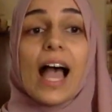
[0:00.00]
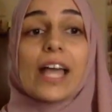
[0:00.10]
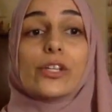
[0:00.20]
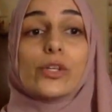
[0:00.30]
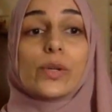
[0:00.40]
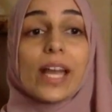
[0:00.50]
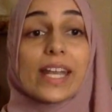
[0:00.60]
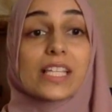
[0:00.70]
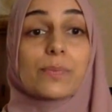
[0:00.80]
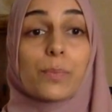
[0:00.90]
And you
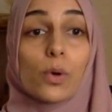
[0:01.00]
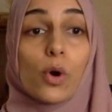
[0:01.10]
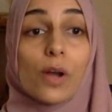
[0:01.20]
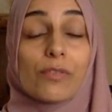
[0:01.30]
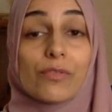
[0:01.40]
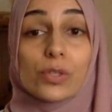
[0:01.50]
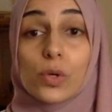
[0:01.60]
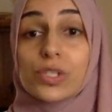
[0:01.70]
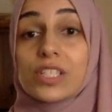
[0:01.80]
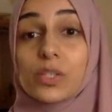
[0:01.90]
can explore resources